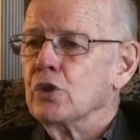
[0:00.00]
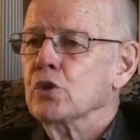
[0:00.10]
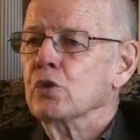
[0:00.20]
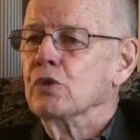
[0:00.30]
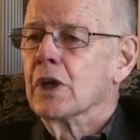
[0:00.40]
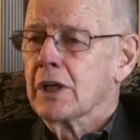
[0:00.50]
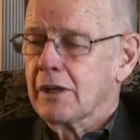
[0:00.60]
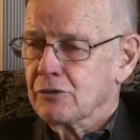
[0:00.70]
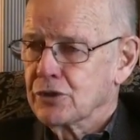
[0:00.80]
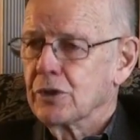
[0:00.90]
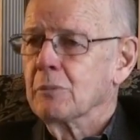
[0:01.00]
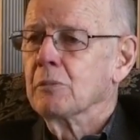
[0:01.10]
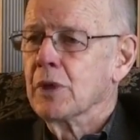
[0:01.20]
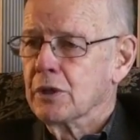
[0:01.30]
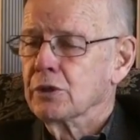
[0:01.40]
You've got to have
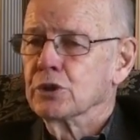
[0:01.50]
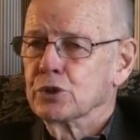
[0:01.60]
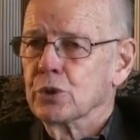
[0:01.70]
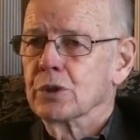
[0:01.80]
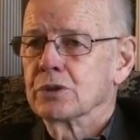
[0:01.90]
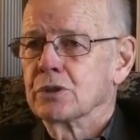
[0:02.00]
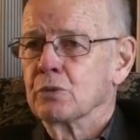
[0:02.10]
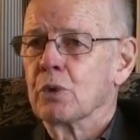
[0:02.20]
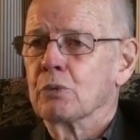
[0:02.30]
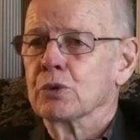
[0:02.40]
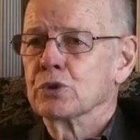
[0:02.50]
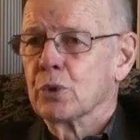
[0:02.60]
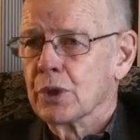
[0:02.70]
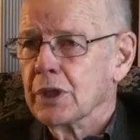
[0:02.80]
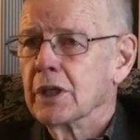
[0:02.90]
some better assurance than what we're
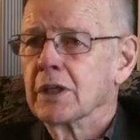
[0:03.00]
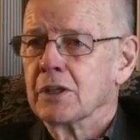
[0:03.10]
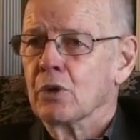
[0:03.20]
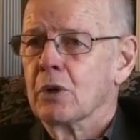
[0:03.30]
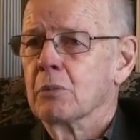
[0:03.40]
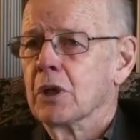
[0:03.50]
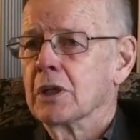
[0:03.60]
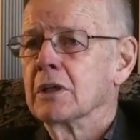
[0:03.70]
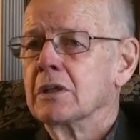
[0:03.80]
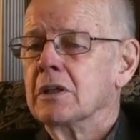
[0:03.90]
sort of getting normally